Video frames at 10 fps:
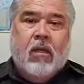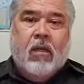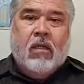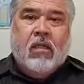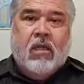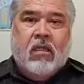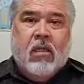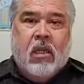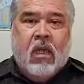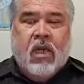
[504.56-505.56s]
He says,
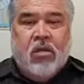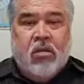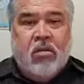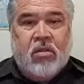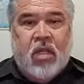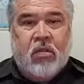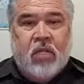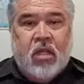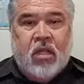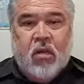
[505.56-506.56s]
and you don't tell them
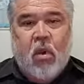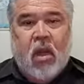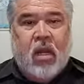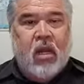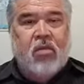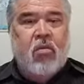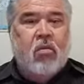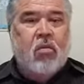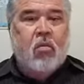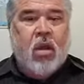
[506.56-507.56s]
that they're walking in their
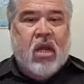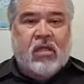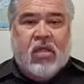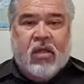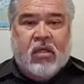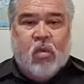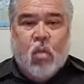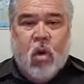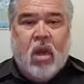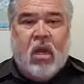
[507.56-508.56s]
own ways, that is
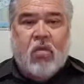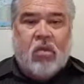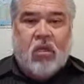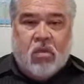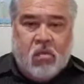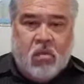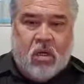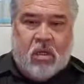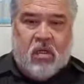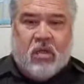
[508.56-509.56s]
worldly what they're
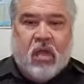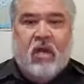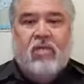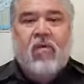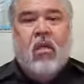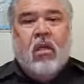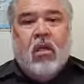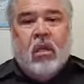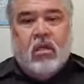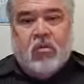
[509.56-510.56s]
doing, instead of
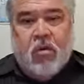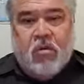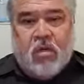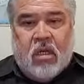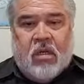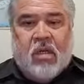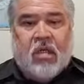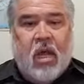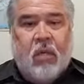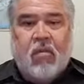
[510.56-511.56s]
spiritually, he says,
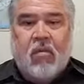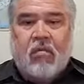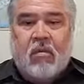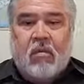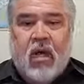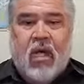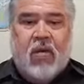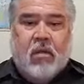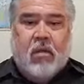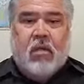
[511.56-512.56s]
I'm going to
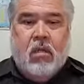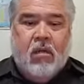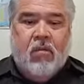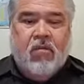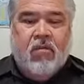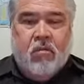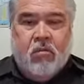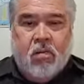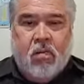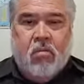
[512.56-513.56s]
demand from
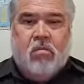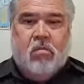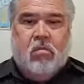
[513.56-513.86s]
you